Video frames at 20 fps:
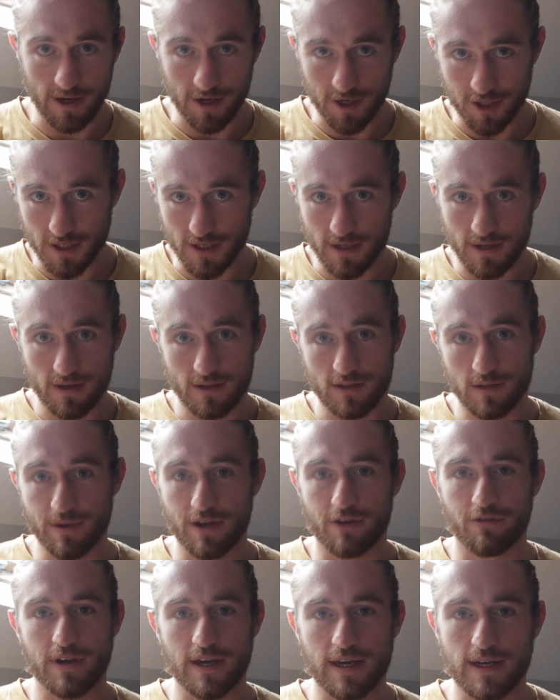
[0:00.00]
energy to be
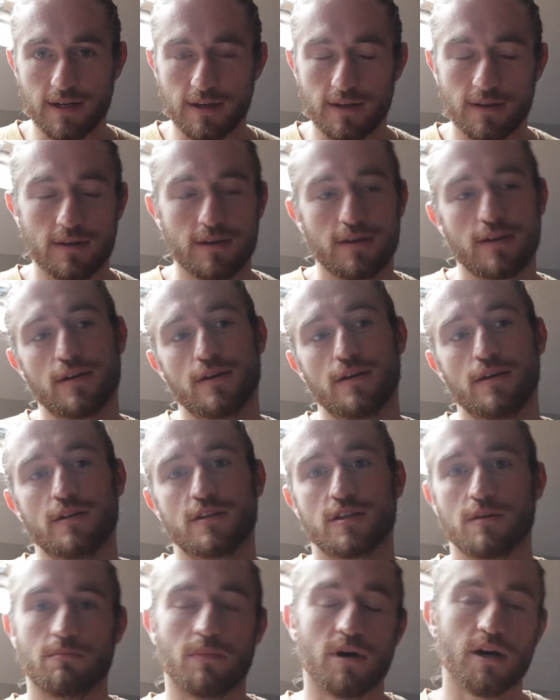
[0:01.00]
created
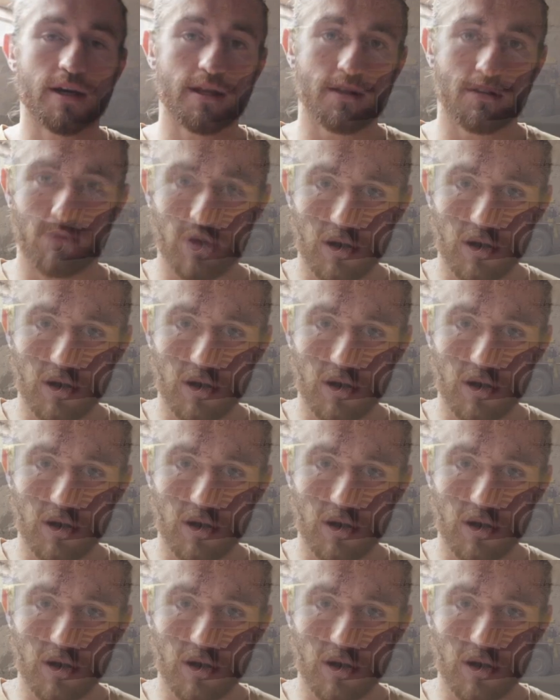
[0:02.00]
to mine the